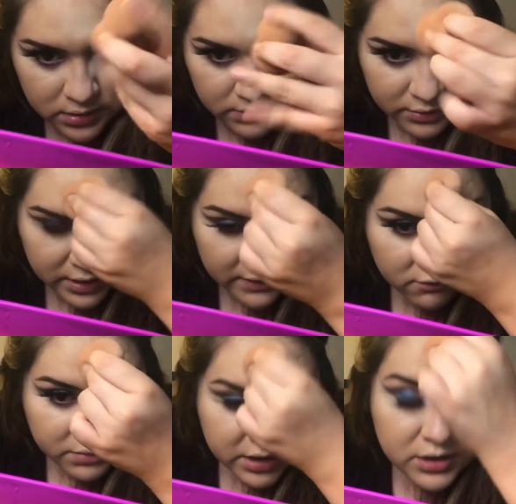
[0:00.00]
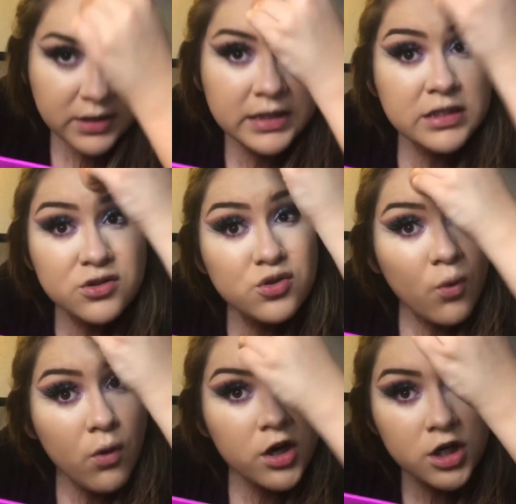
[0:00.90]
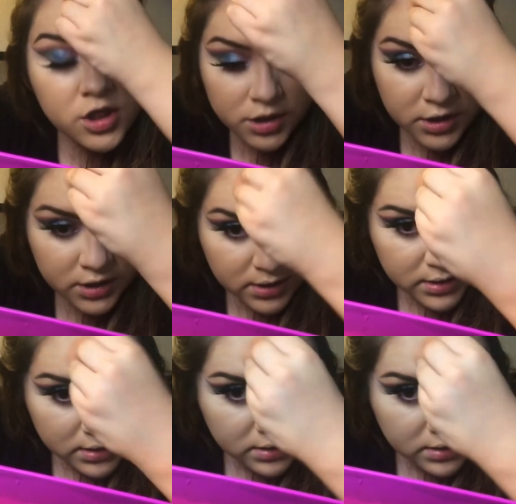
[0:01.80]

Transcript: But I haven't been to any stores.